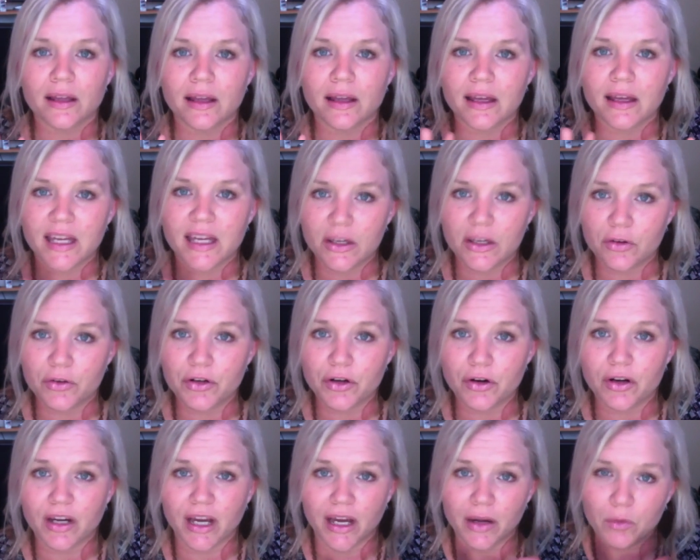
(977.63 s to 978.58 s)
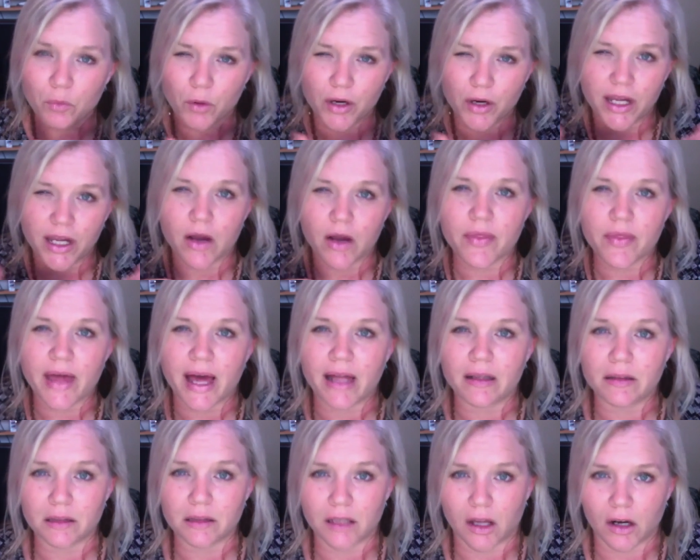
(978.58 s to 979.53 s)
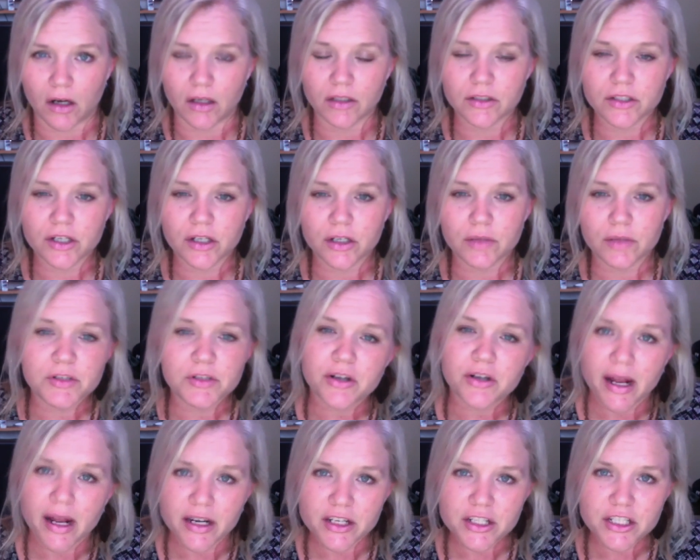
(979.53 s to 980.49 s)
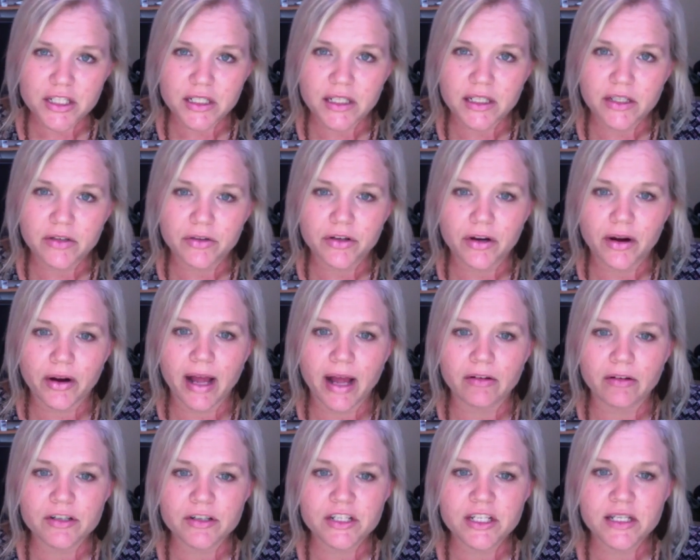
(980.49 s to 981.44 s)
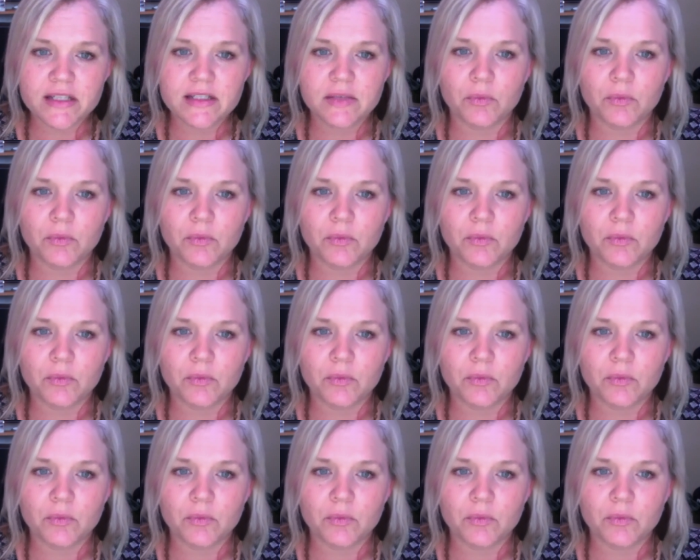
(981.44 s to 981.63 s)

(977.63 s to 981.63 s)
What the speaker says: heal your gut, working on that long-term strategy to heal your allergies.